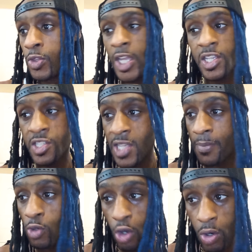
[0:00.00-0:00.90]
They
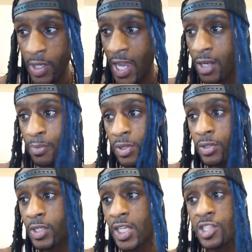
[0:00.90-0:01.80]
accept no
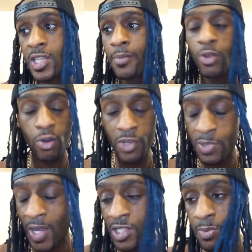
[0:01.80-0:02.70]
accountability. They accept no
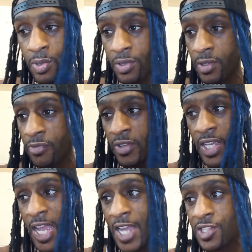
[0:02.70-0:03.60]
responsibility for
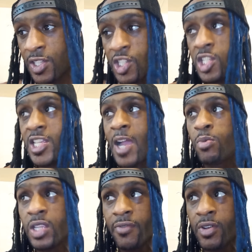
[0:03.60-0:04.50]
their actions. It's just
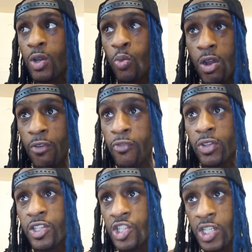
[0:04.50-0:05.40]
like we live in a world
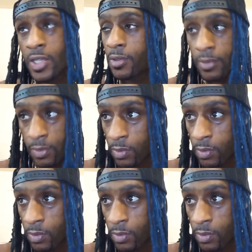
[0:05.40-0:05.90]
full of shit.